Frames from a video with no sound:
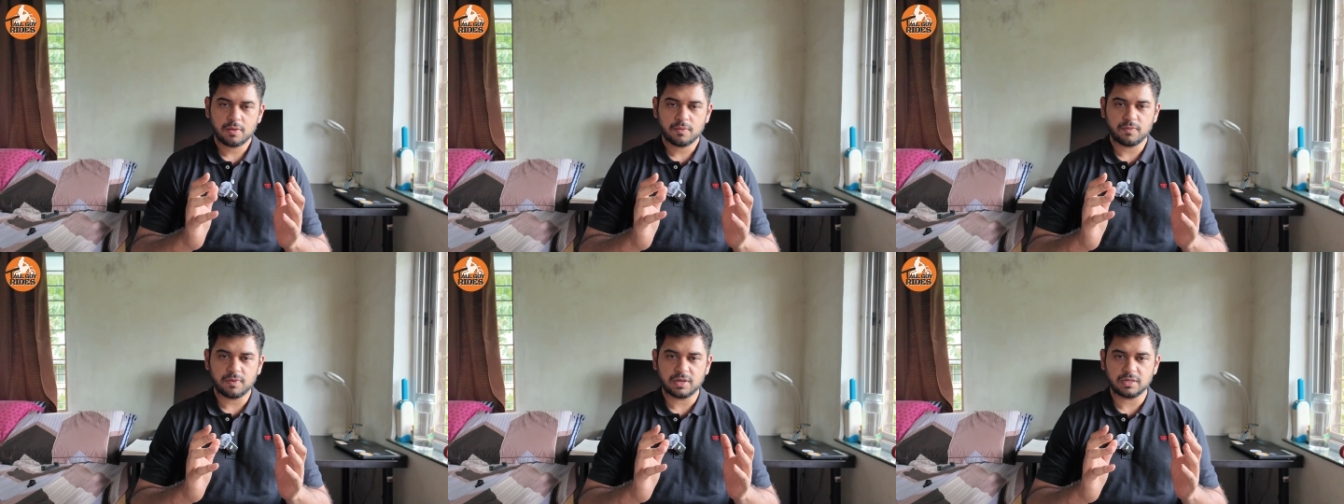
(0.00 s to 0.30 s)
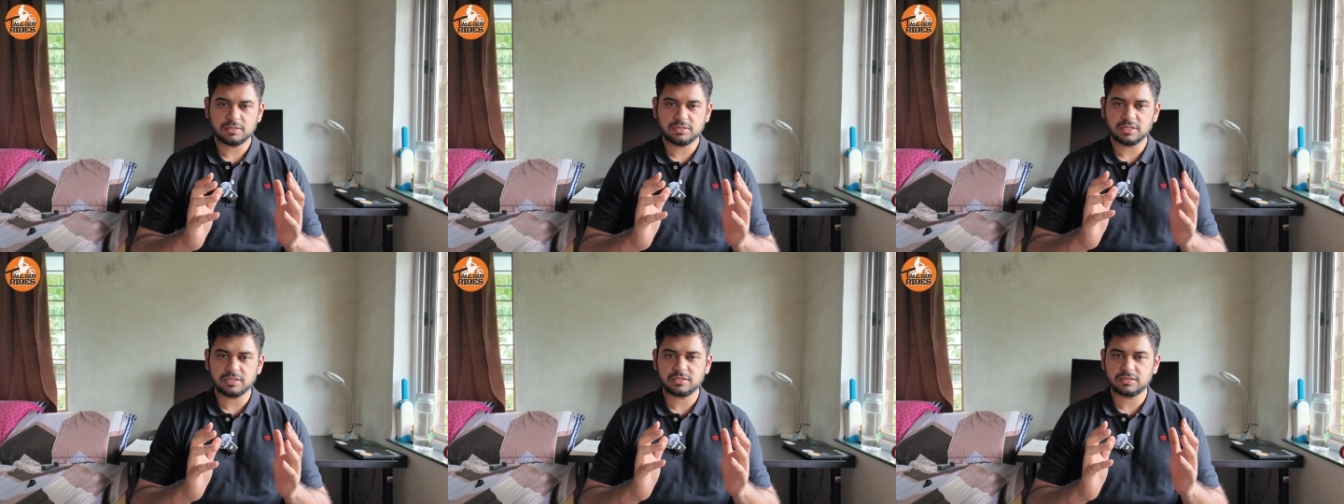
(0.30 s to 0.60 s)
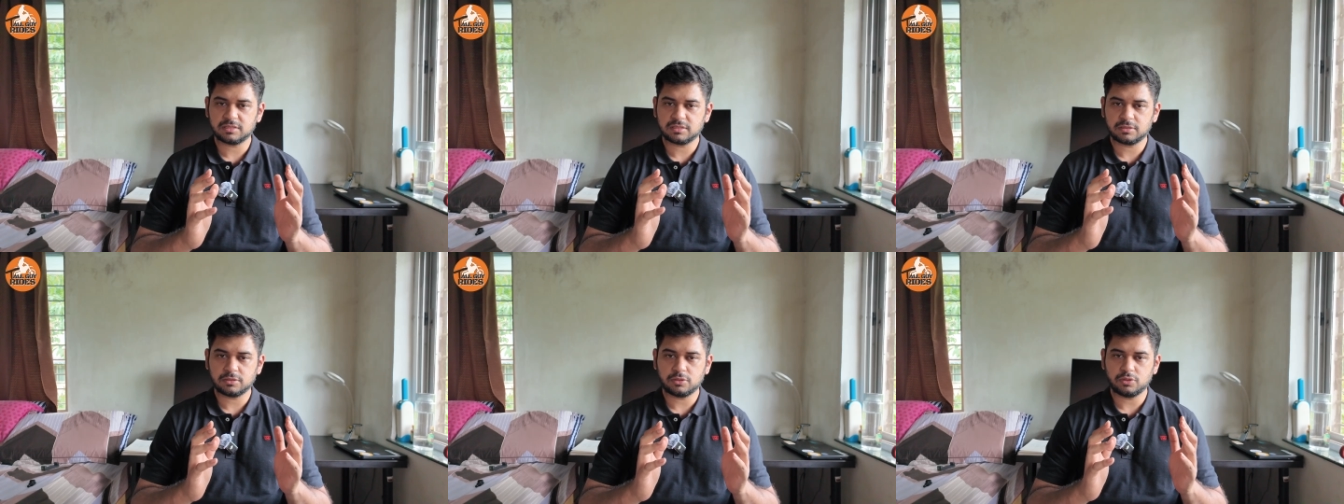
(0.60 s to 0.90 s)
were
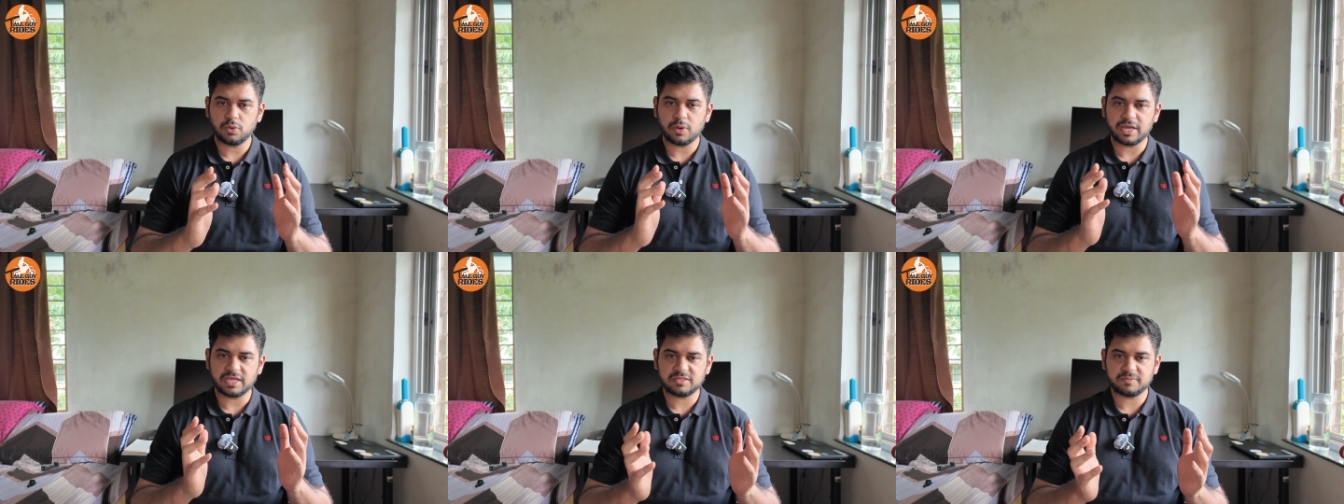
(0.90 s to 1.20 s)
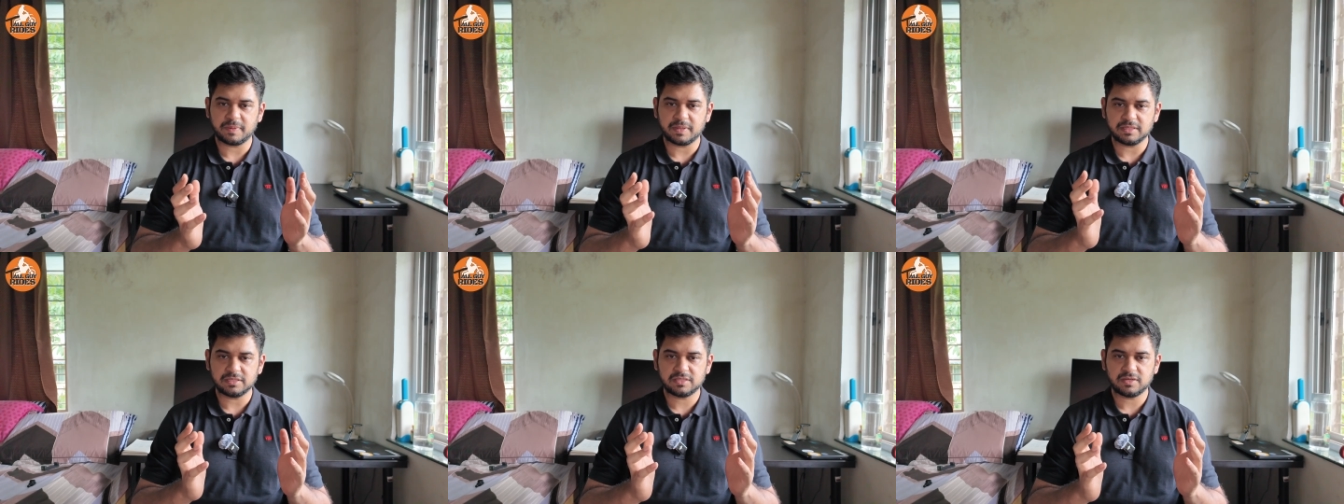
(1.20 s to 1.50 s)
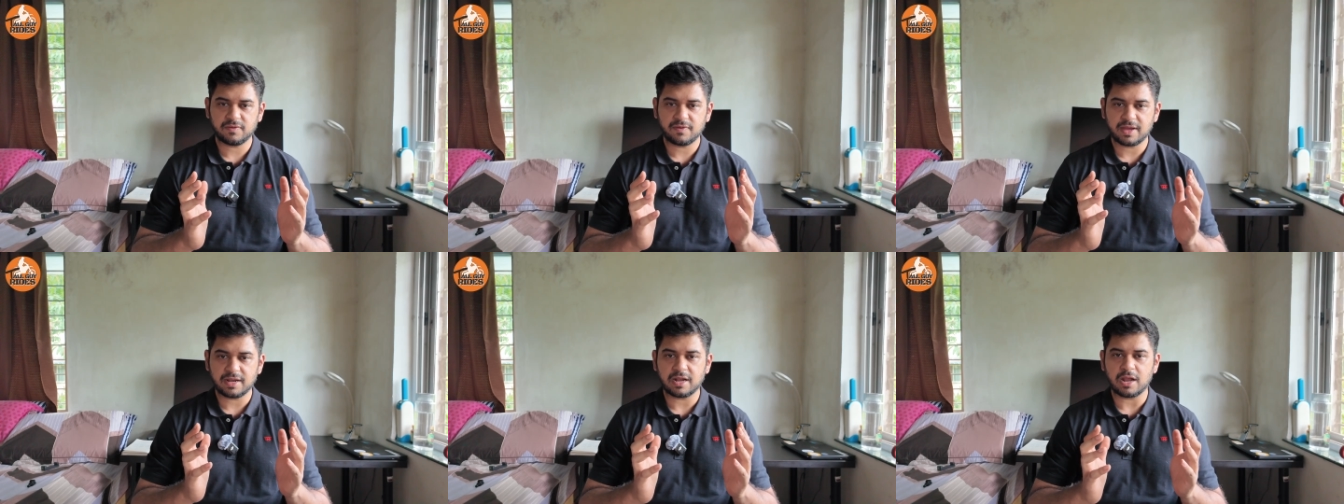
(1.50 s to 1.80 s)
just too
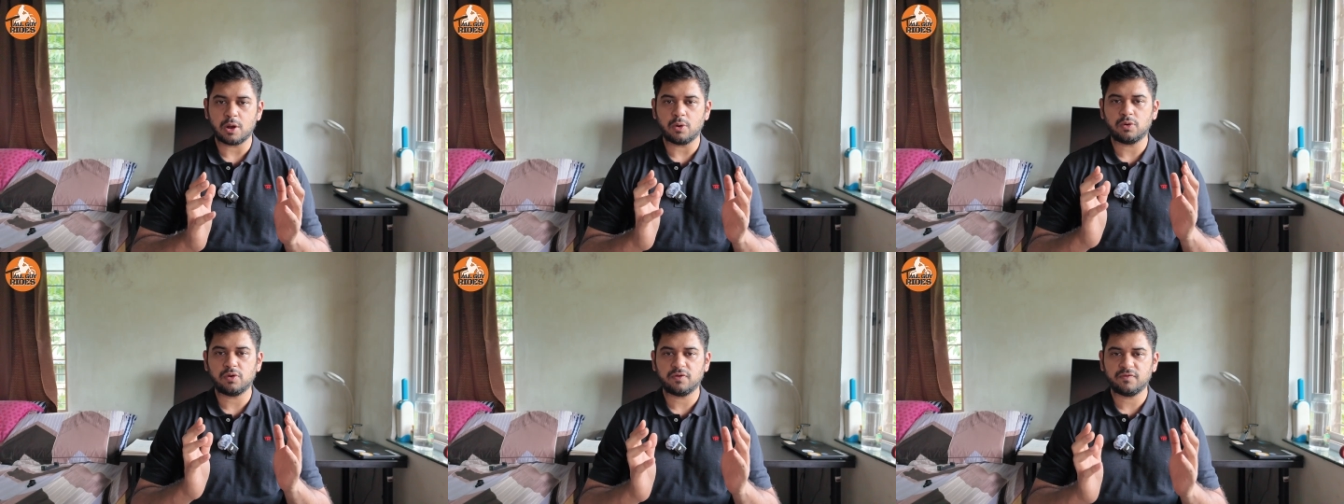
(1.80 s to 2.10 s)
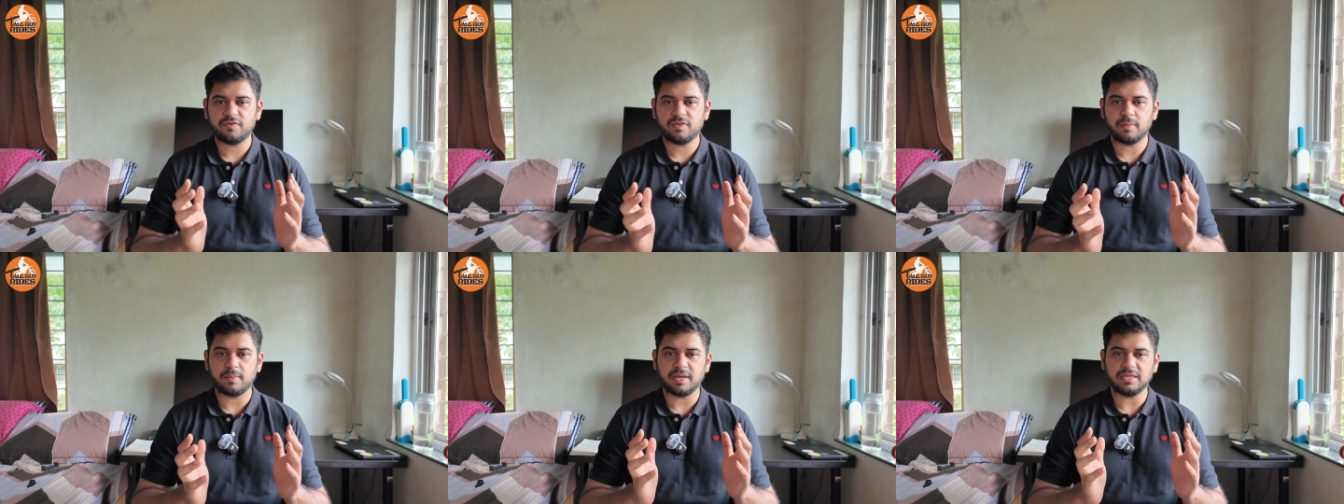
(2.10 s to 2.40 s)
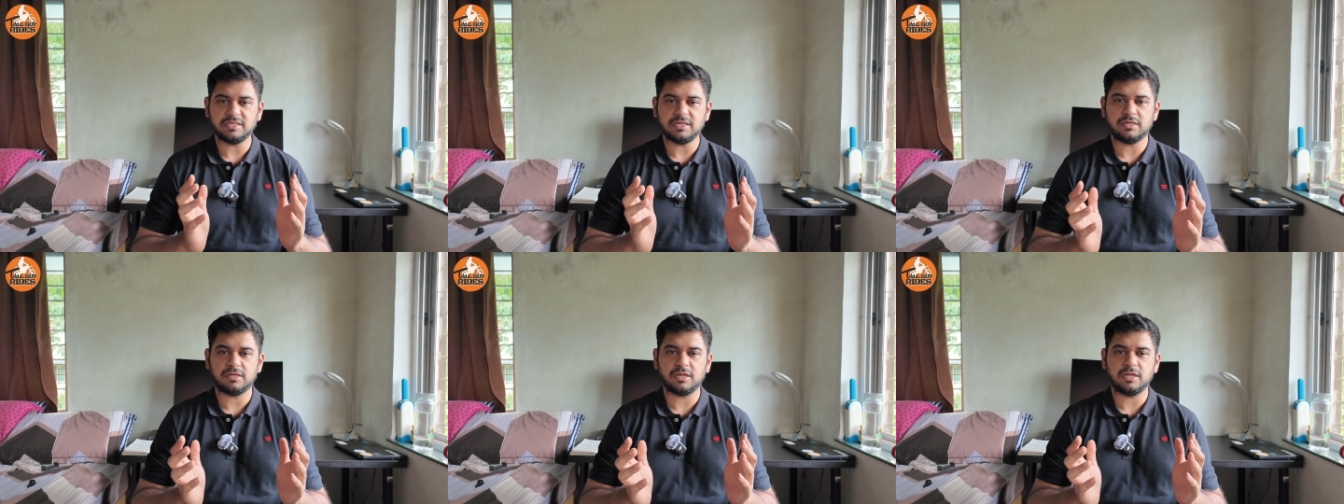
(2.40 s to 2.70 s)
expensive and out of the
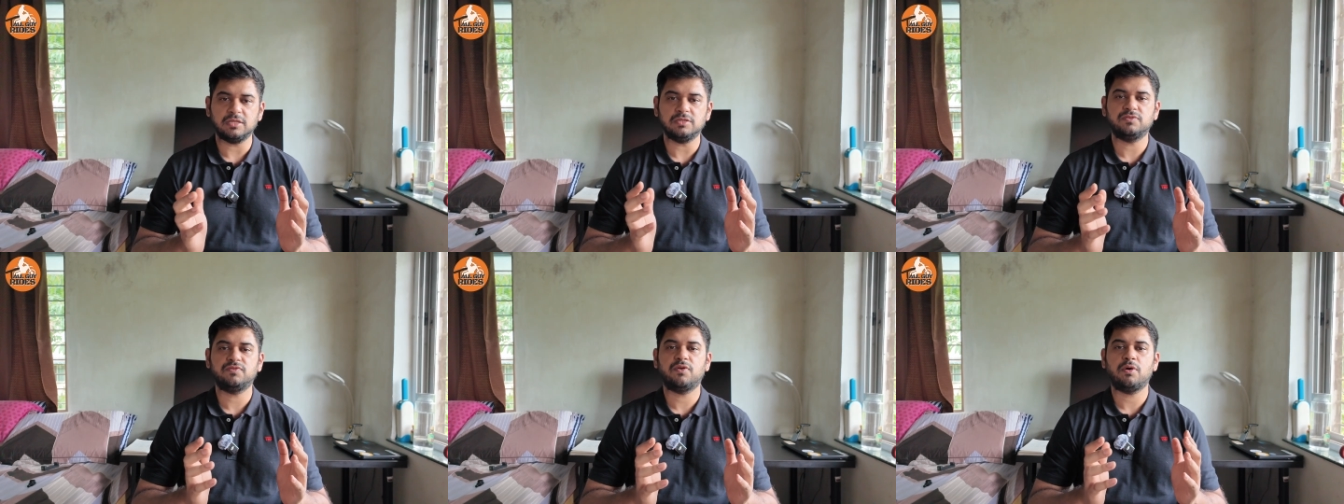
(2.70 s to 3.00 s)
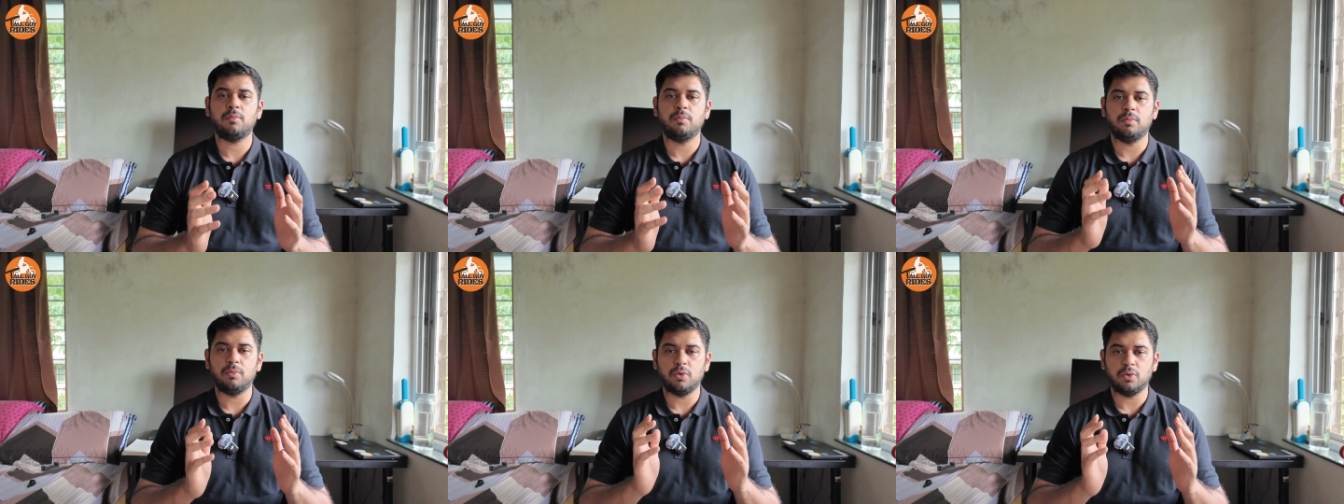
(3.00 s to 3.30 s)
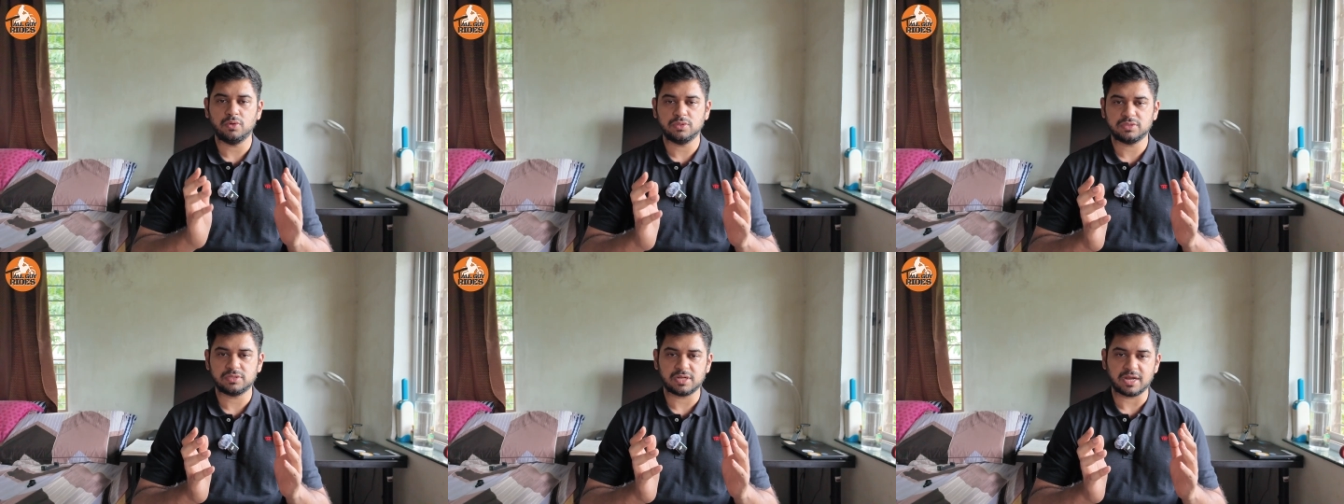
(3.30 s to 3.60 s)
budget range for
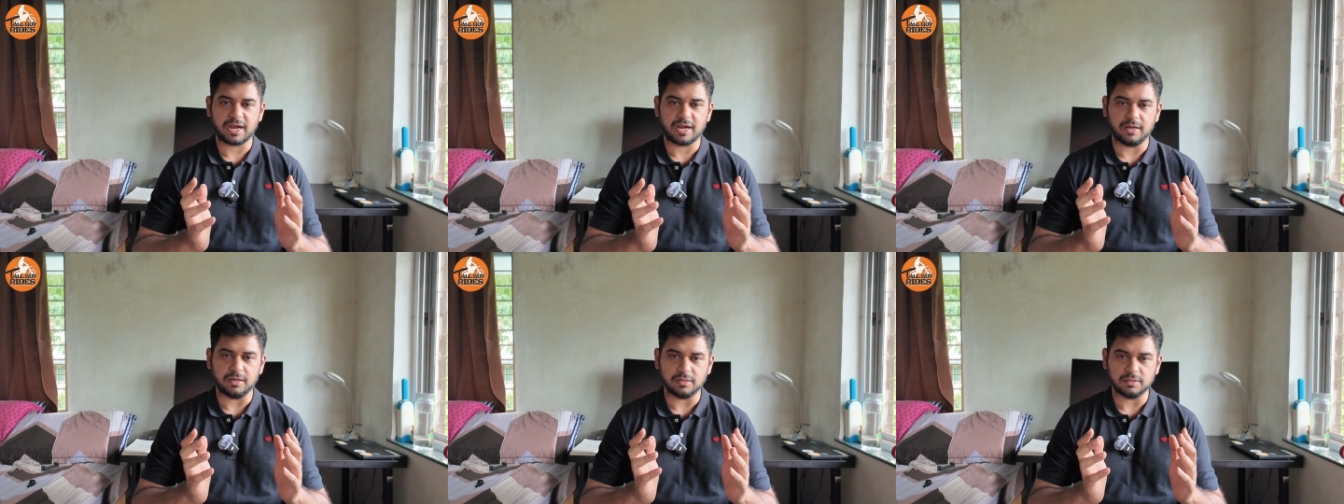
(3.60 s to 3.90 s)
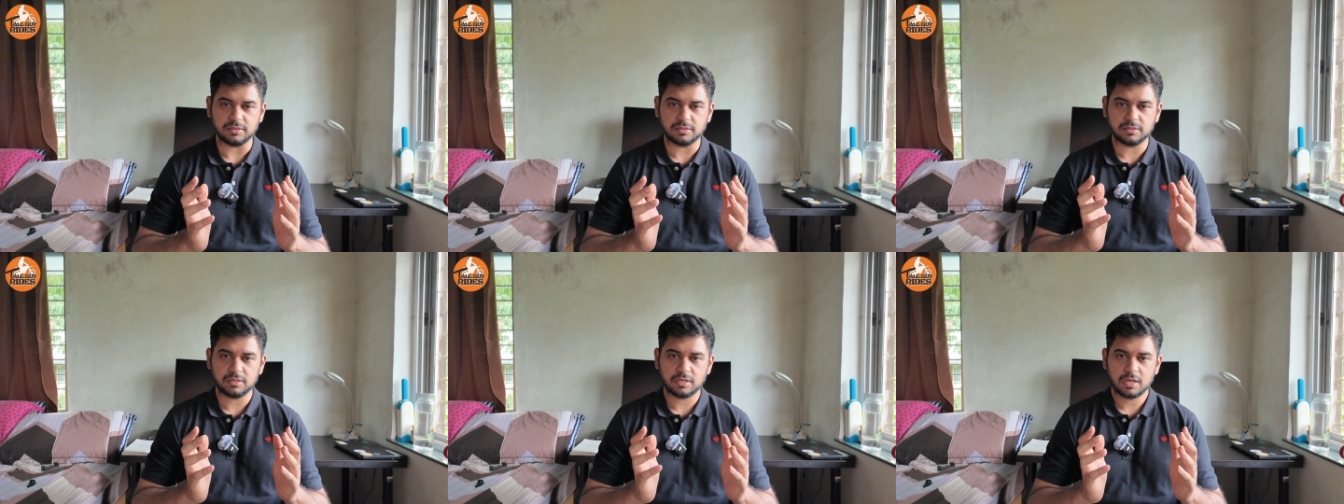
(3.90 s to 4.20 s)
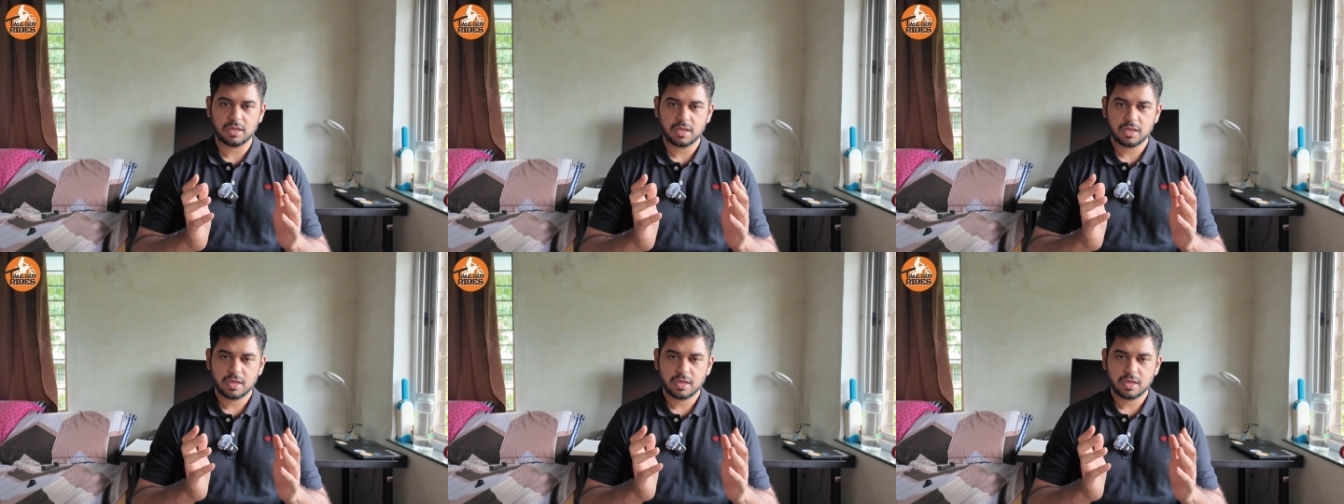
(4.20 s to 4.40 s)
most riders.